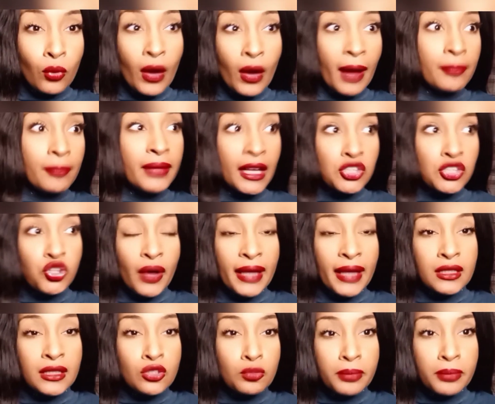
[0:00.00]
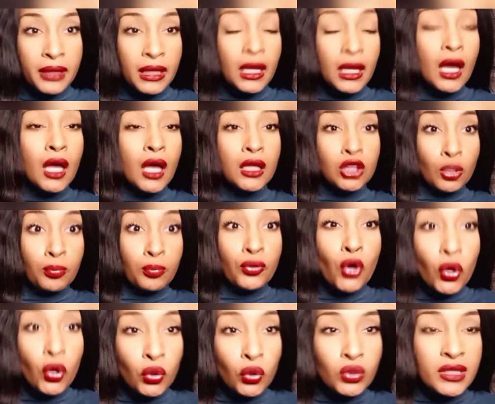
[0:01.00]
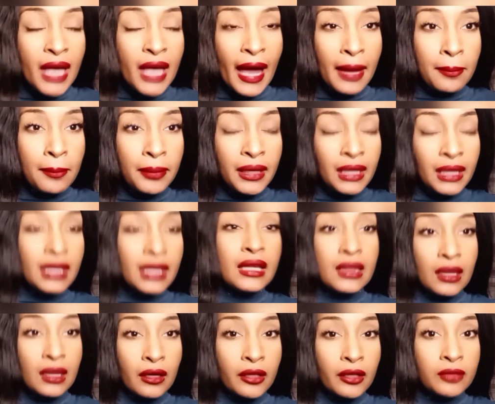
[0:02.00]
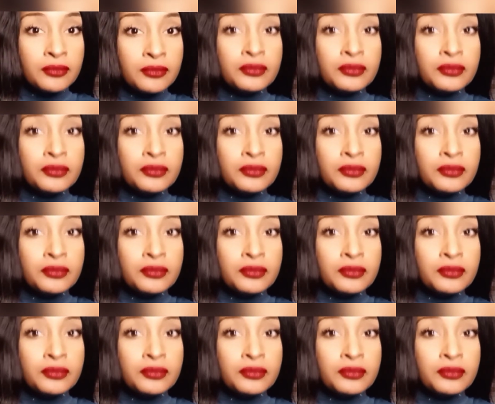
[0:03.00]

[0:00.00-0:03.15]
I'm not trying to be the prototype either.